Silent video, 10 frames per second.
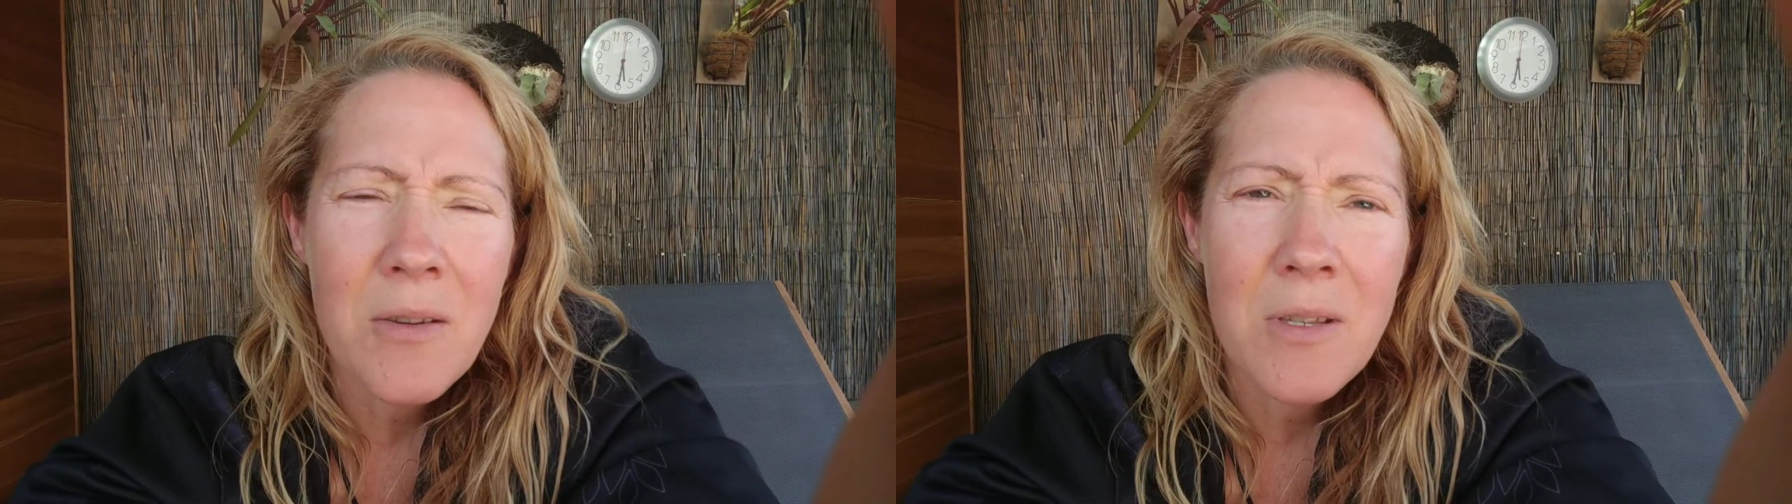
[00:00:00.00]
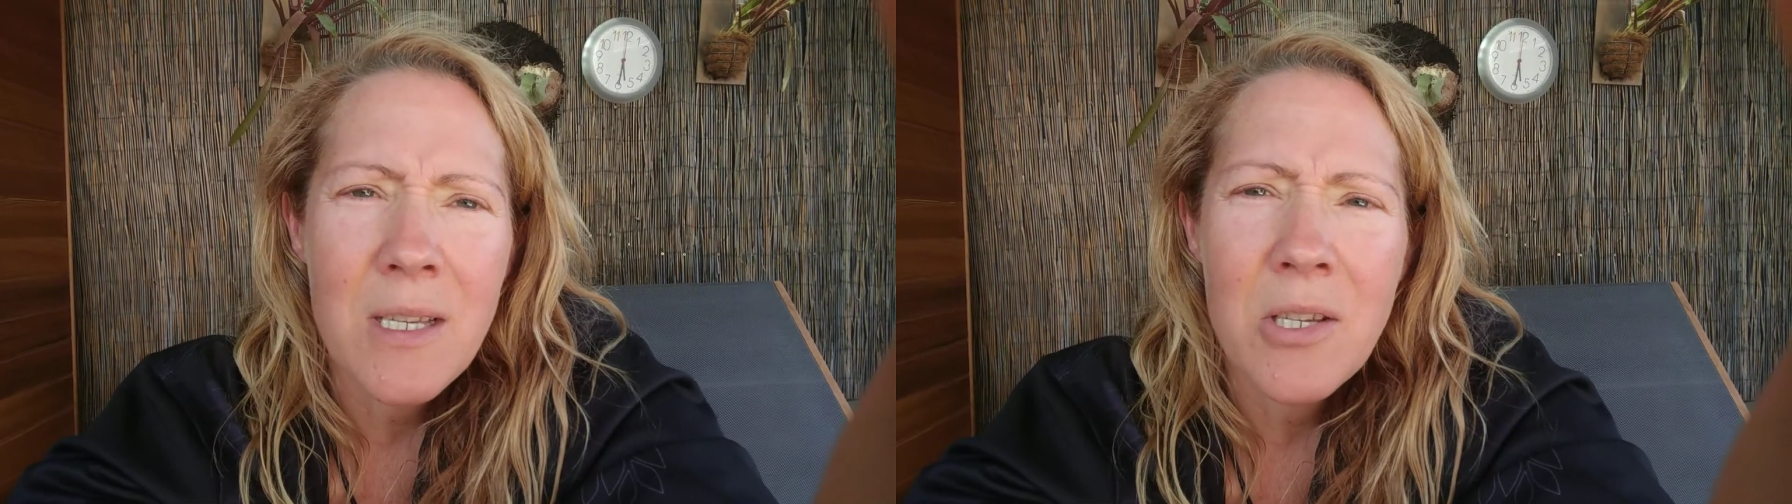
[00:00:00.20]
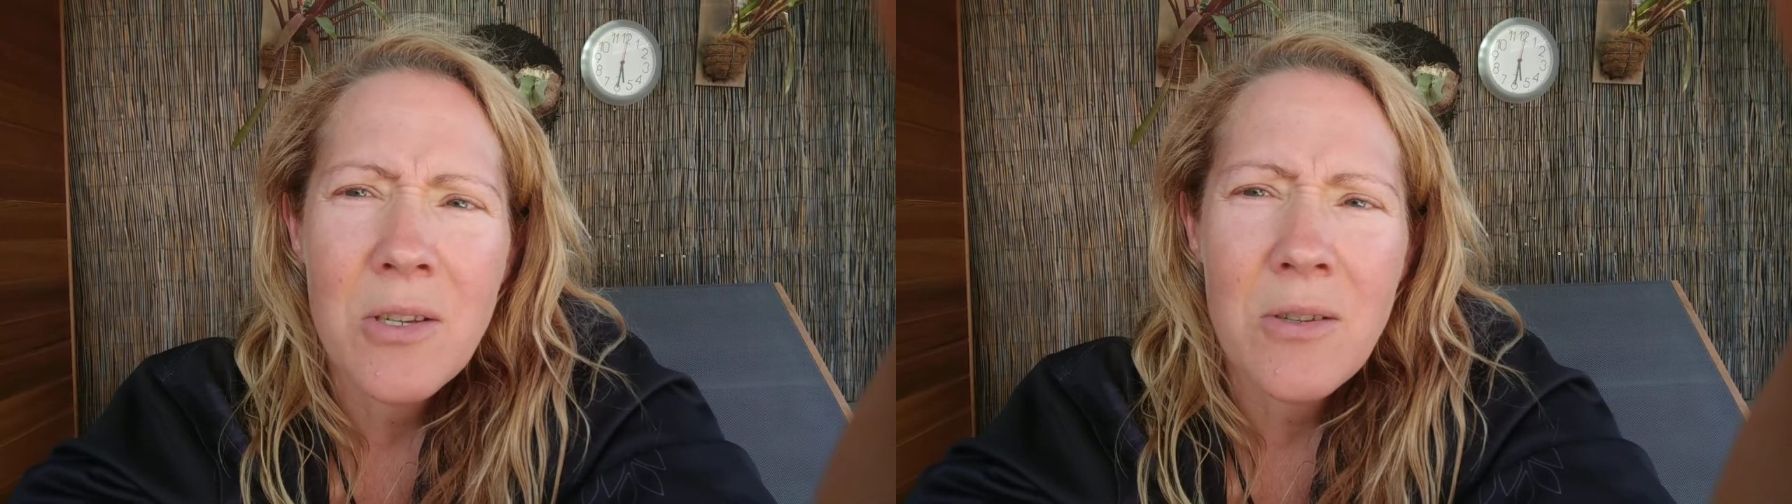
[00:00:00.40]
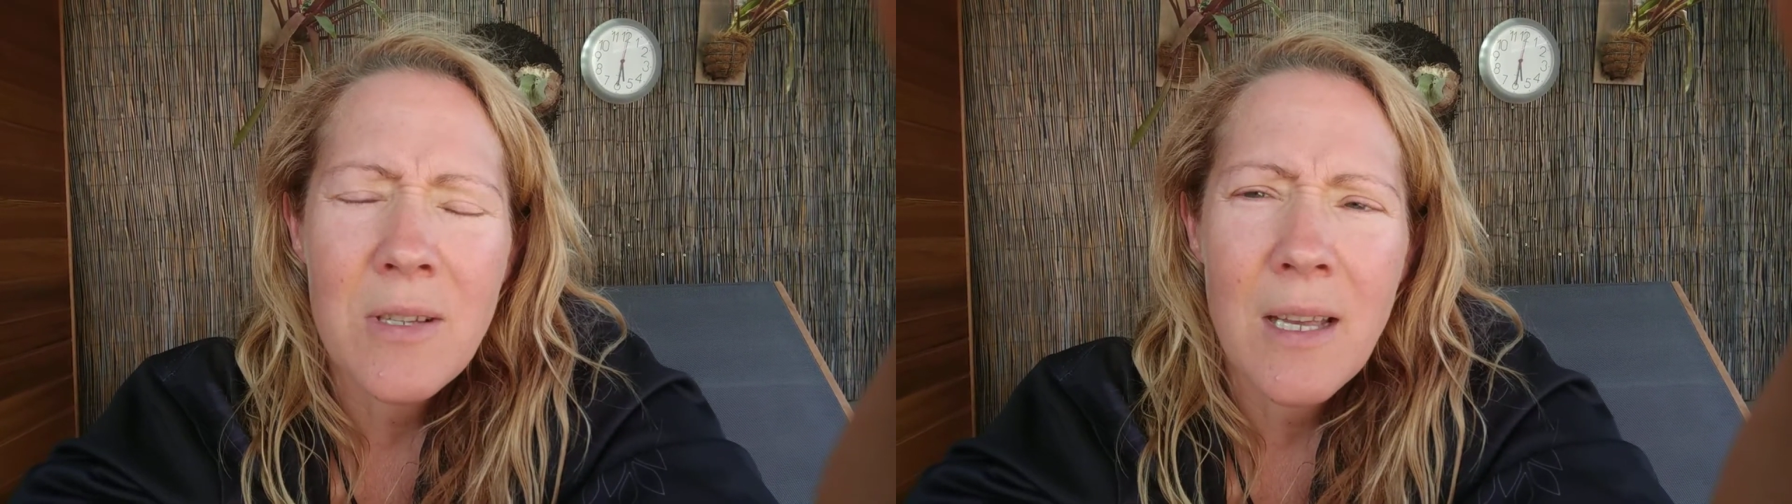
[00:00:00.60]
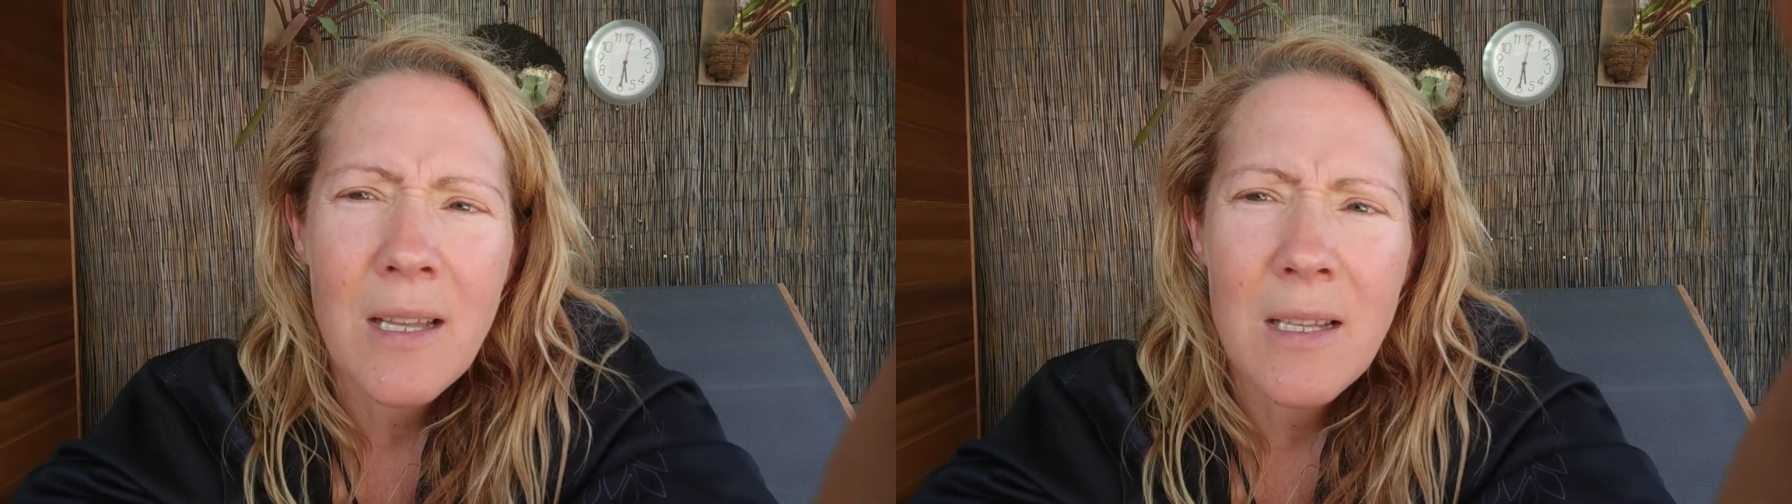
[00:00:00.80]
those
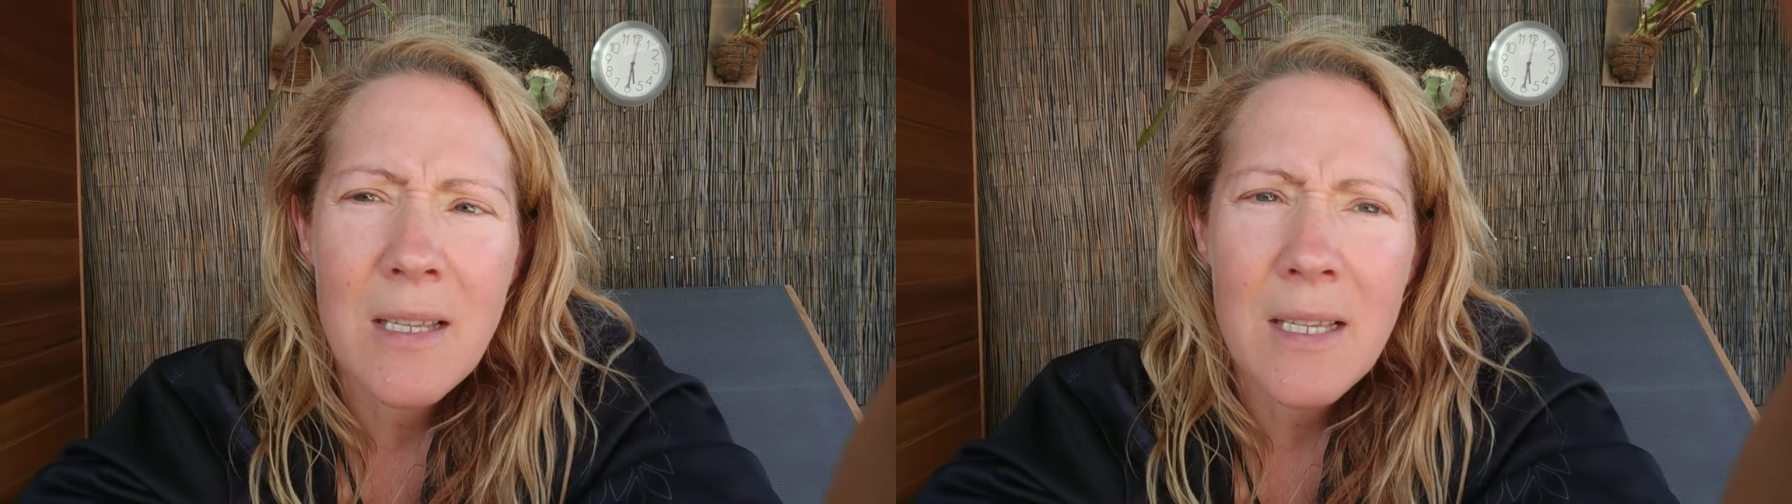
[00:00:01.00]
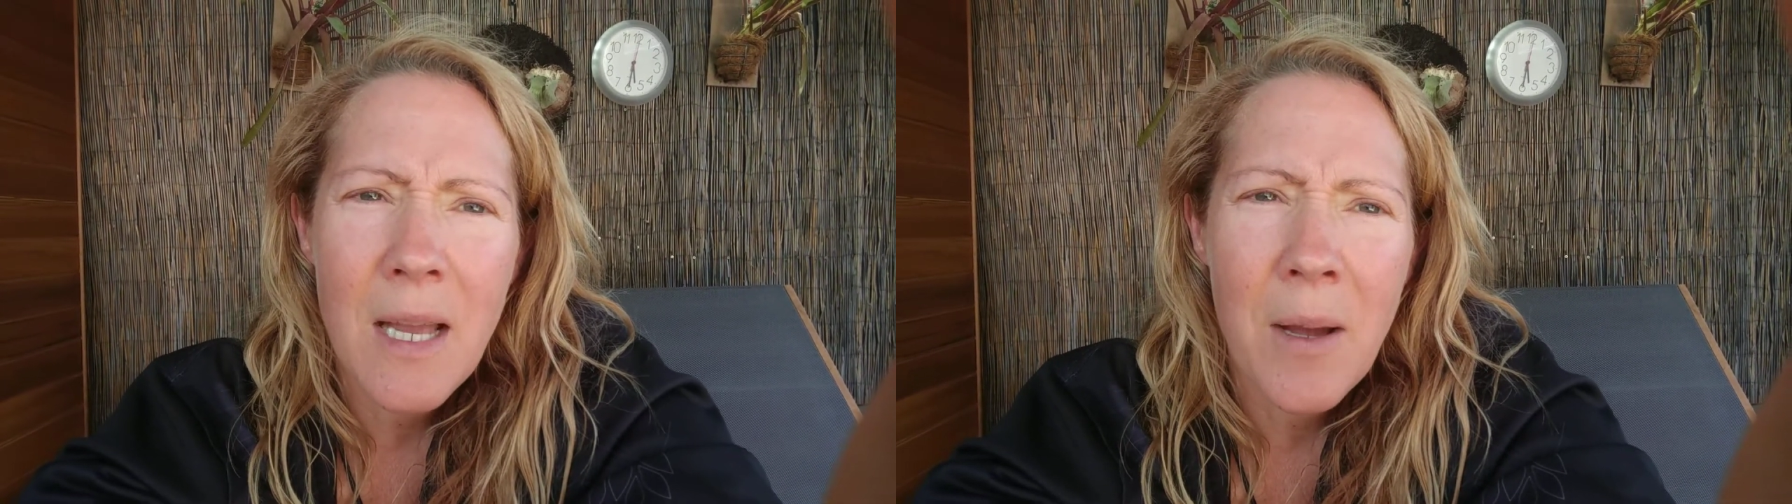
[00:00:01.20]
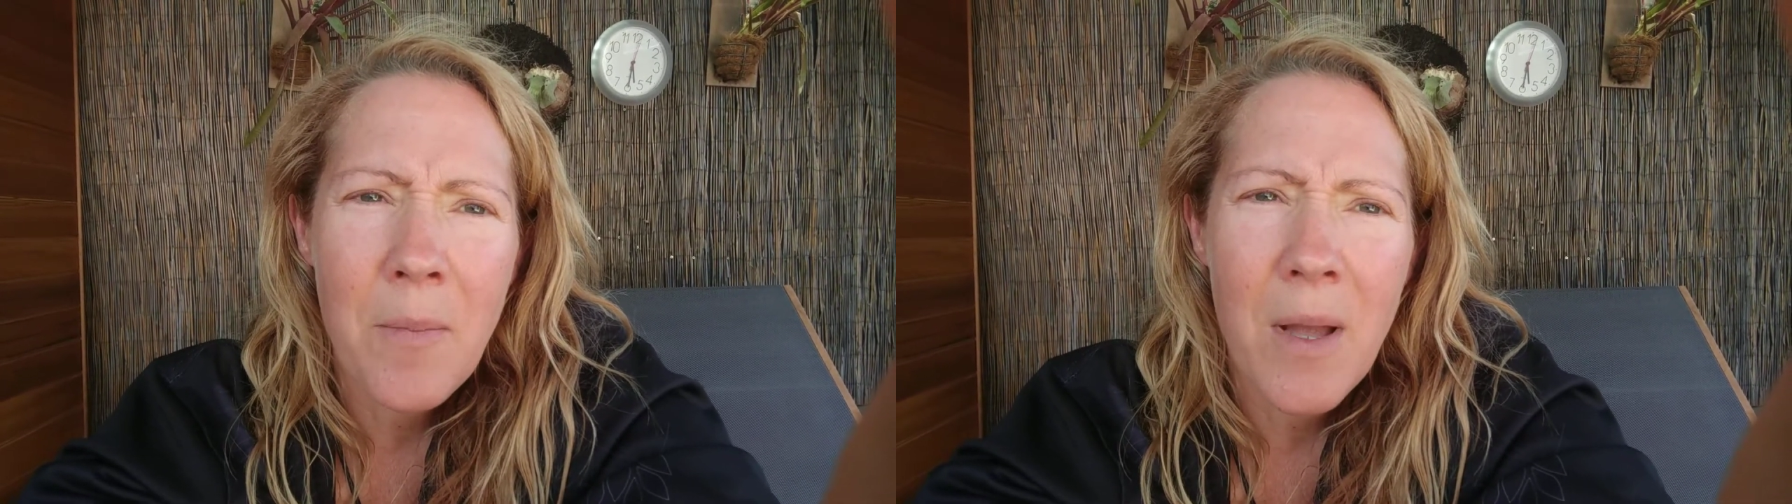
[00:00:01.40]
issues and um,